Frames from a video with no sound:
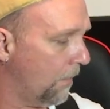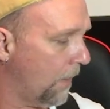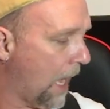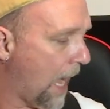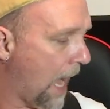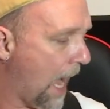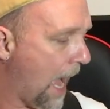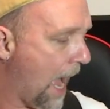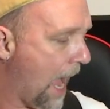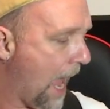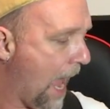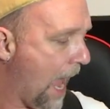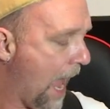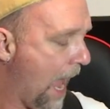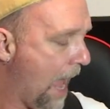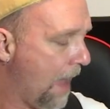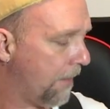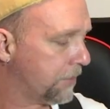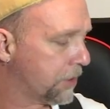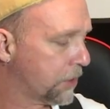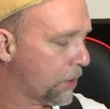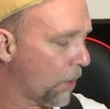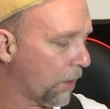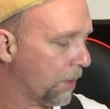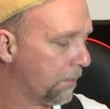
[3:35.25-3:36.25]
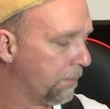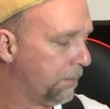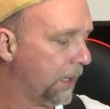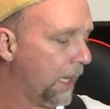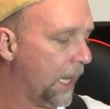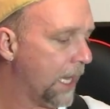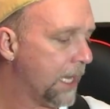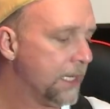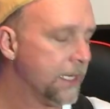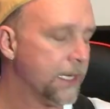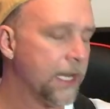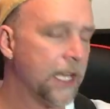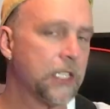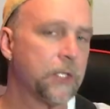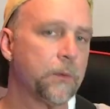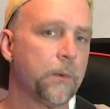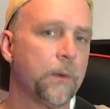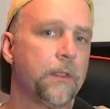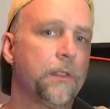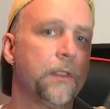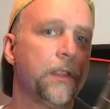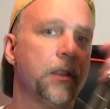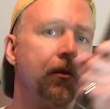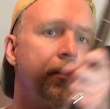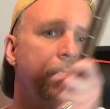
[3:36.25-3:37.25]
I have started playing necks
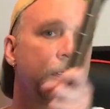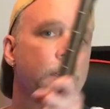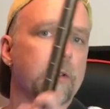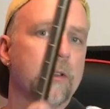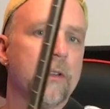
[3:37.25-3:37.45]
with thinner